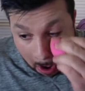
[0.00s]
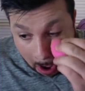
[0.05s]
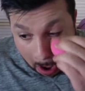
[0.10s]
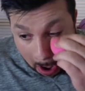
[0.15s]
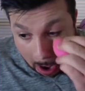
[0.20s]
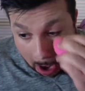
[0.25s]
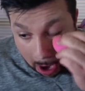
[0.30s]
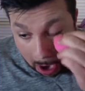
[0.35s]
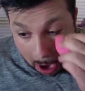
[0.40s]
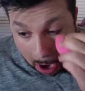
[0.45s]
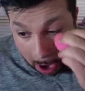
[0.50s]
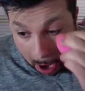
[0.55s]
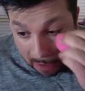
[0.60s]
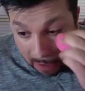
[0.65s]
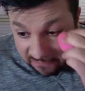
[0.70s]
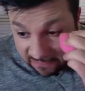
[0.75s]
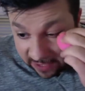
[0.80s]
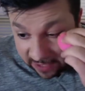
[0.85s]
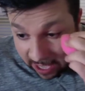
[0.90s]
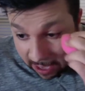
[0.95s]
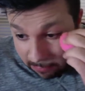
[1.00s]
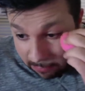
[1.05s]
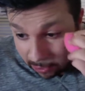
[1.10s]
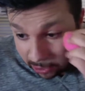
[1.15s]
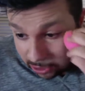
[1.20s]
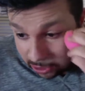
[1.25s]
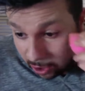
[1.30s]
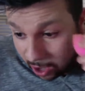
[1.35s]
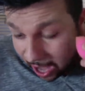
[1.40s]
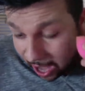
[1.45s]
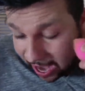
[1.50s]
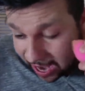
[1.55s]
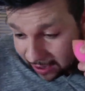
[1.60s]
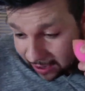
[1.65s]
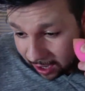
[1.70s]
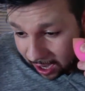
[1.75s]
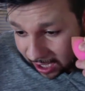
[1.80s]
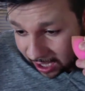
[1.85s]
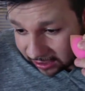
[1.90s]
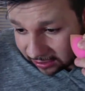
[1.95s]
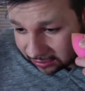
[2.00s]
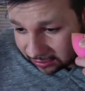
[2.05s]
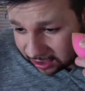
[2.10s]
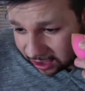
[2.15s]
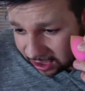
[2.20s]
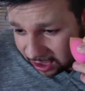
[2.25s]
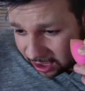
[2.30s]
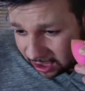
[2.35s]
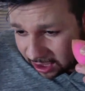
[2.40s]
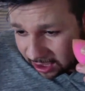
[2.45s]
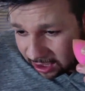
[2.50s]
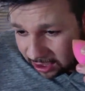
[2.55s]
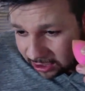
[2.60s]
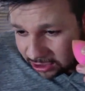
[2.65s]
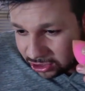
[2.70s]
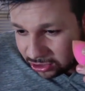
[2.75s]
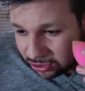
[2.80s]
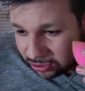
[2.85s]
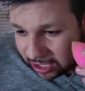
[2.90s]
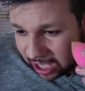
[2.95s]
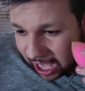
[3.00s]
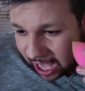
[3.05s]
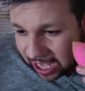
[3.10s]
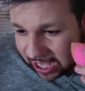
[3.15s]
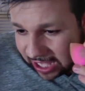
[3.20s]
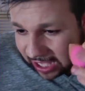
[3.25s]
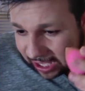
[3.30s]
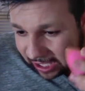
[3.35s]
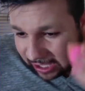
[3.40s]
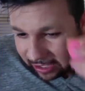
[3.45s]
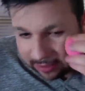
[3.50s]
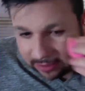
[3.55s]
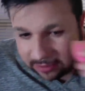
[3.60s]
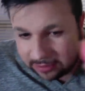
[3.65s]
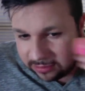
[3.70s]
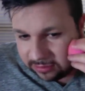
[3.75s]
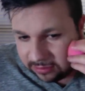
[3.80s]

Oh, I forget what you're at. Too cakey.